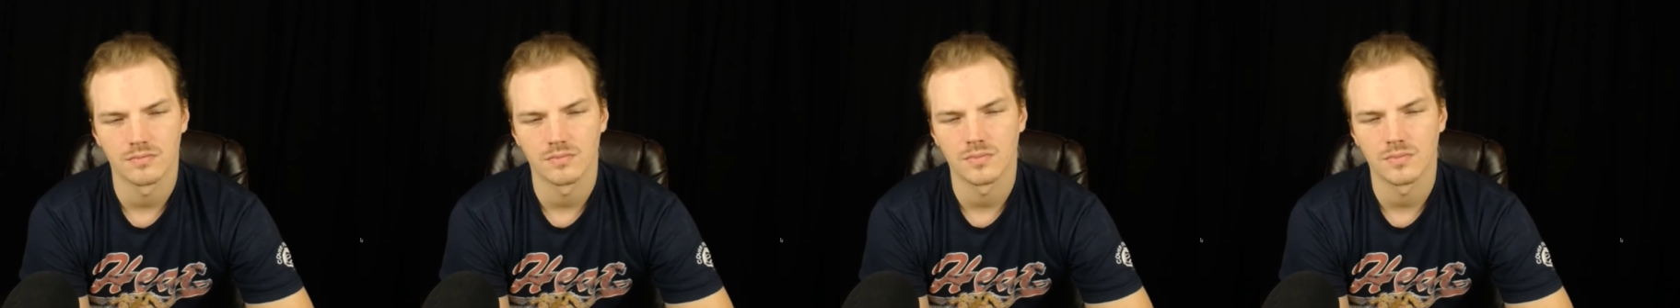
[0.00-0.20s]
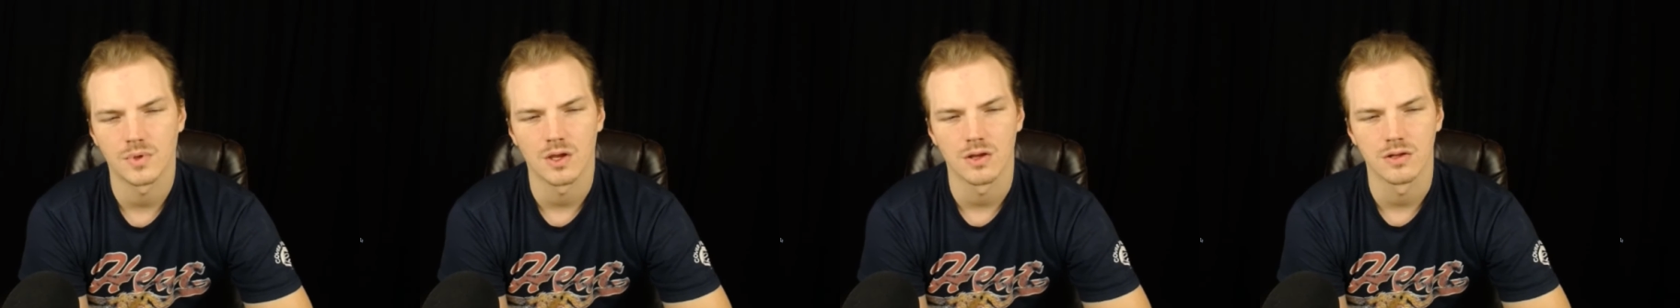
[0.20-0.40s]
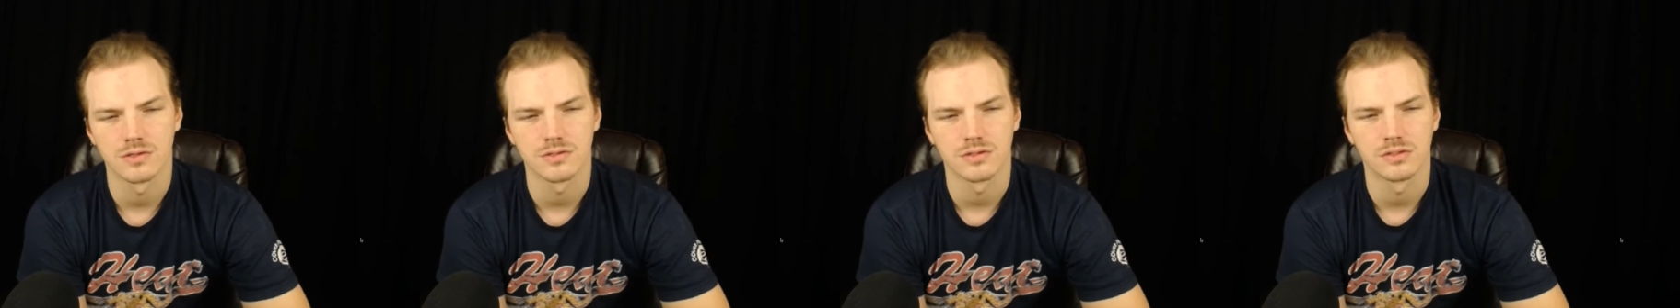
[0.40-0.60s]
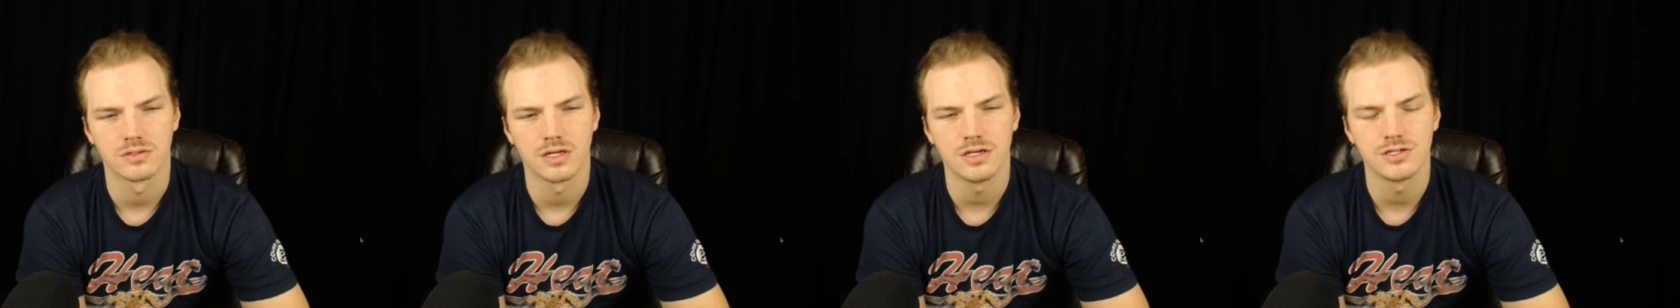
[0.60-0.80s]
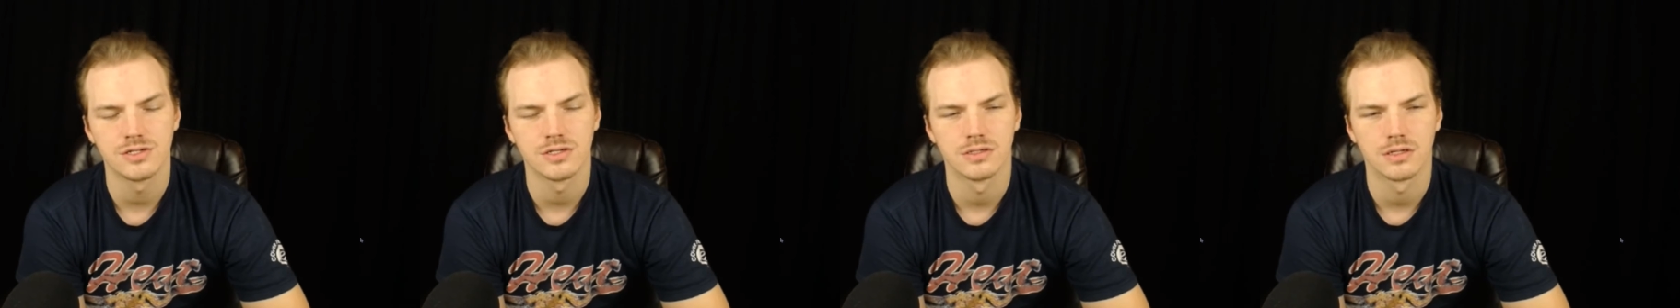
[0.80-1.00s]

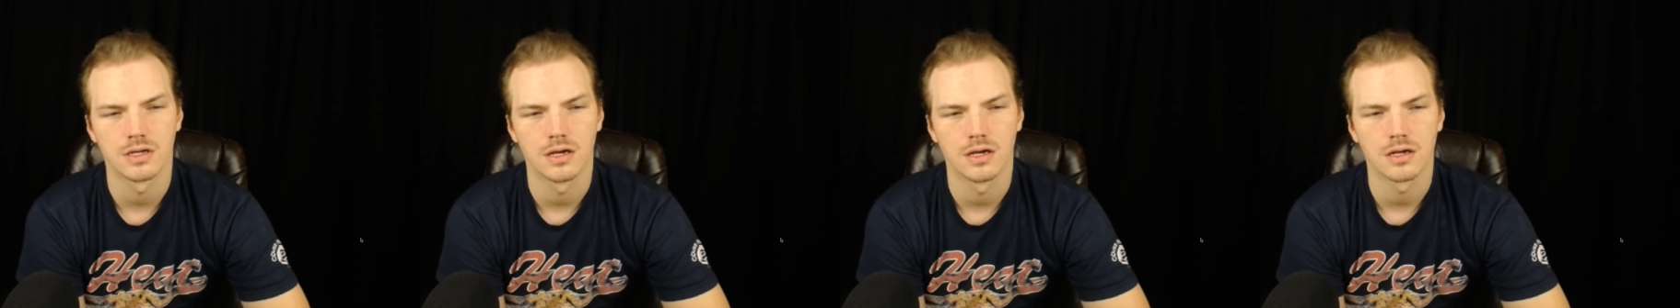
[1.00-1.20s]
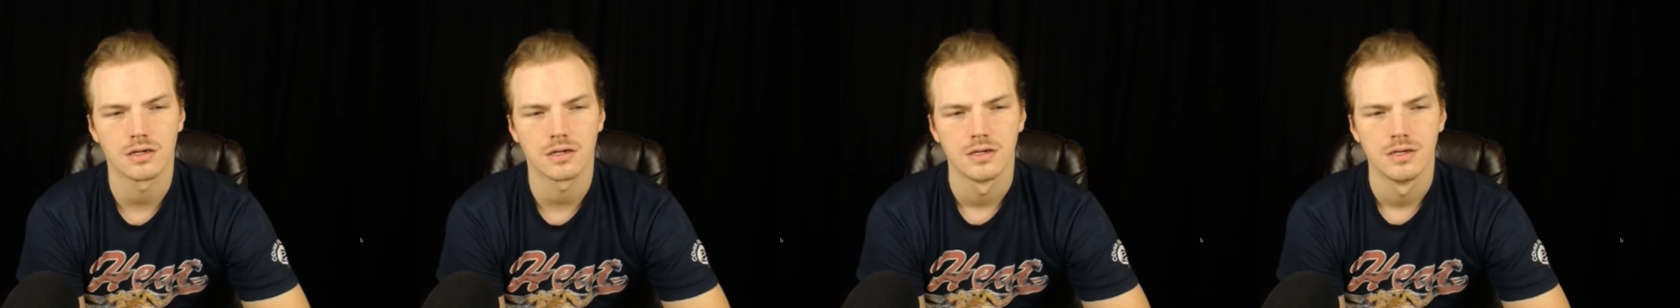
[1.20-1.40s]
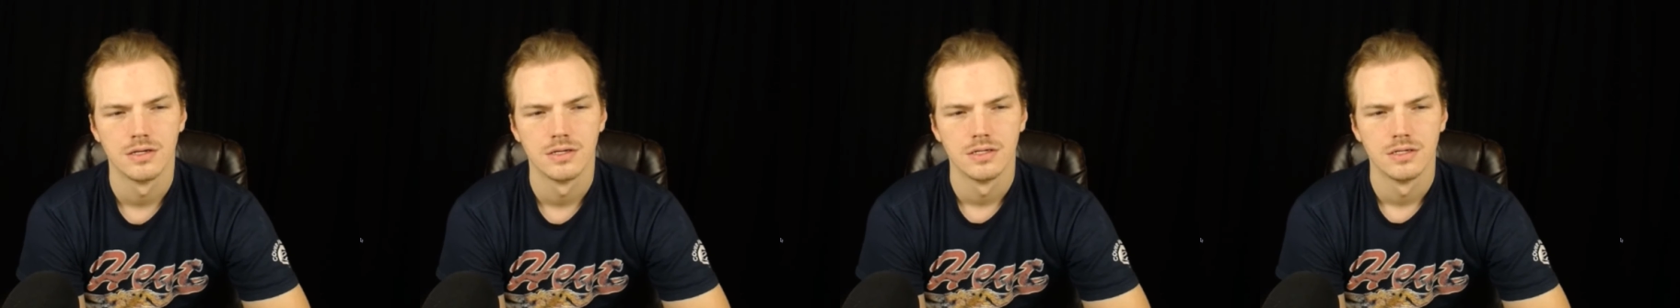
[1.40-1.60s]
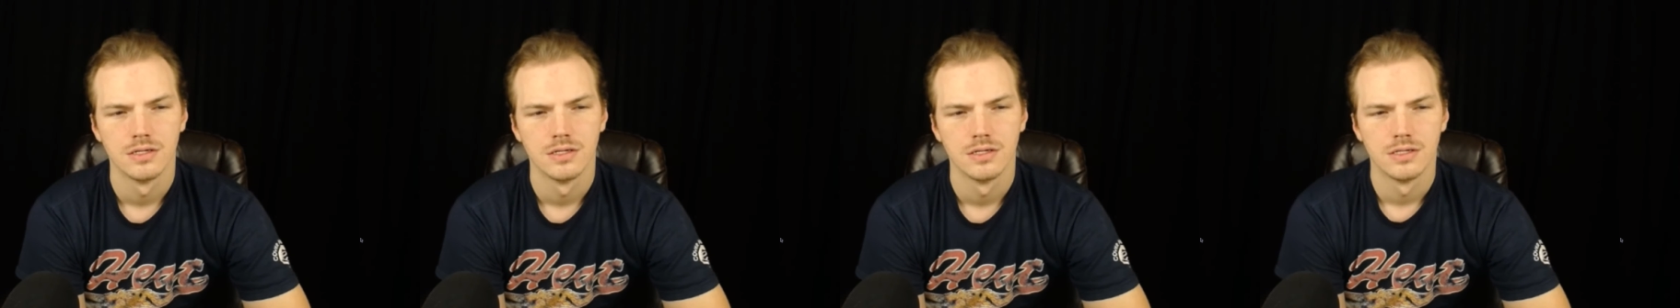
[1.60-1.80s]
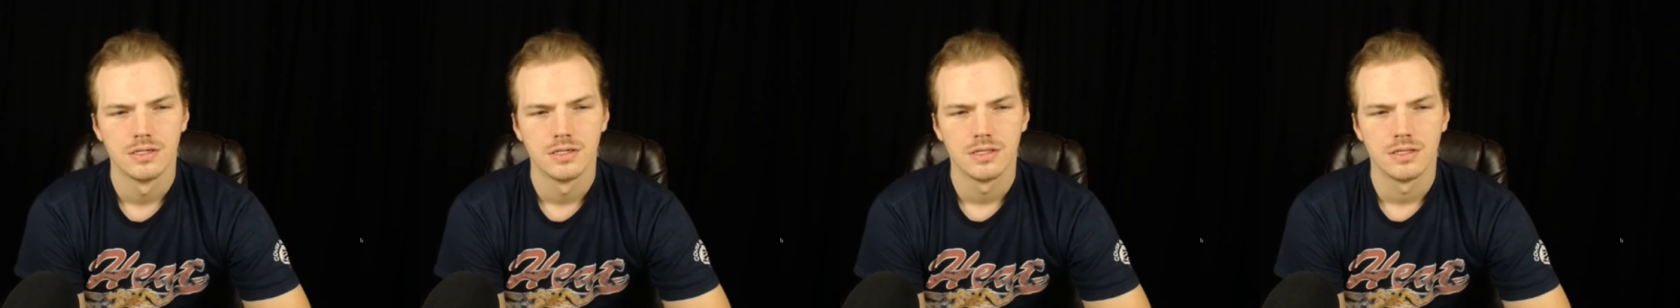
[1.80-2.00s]
consultation doc,
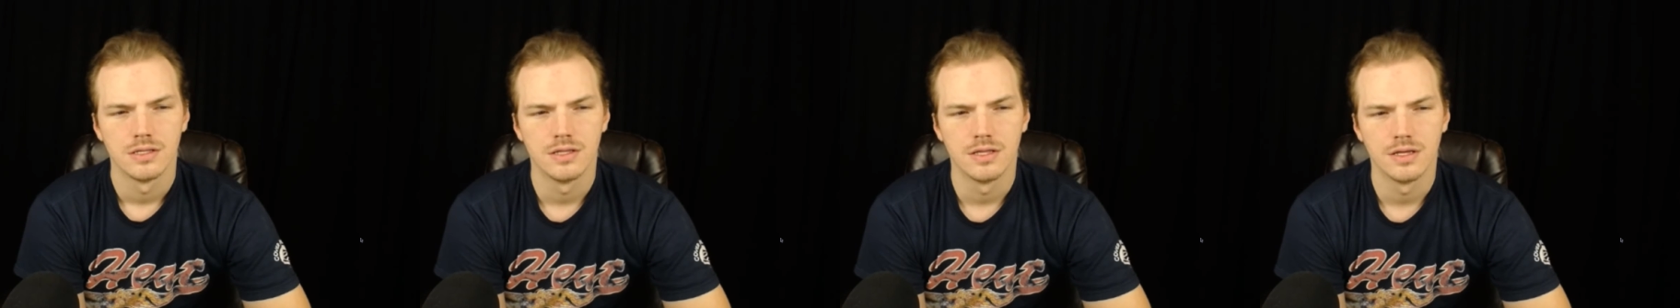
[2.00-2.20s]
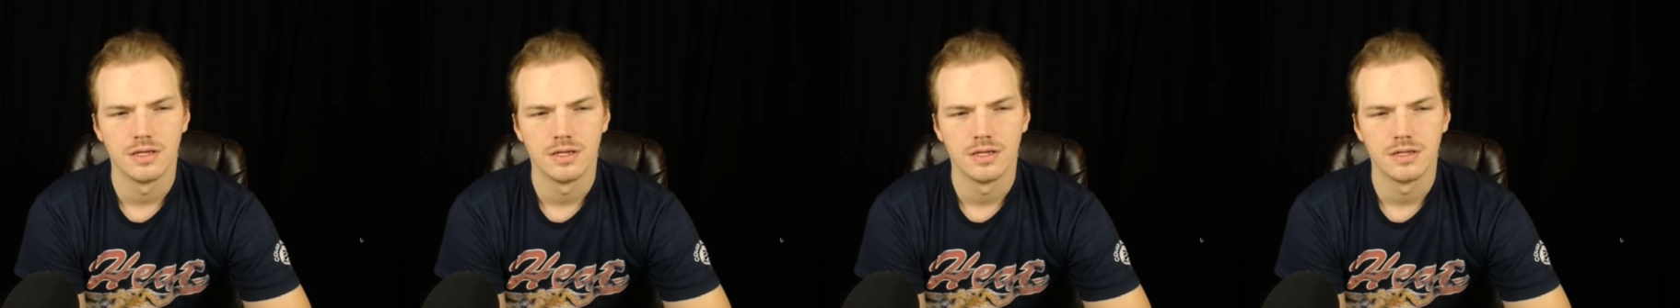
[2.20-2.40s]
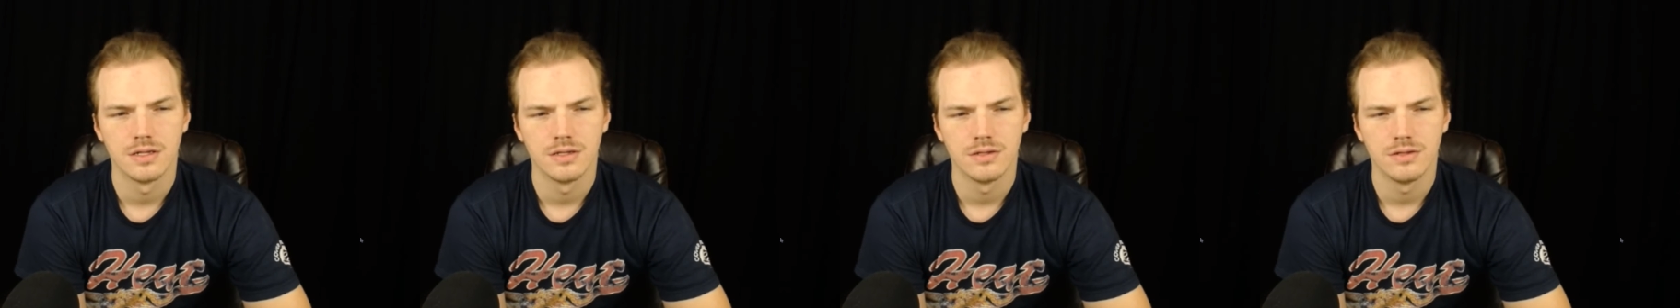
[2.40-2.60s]
then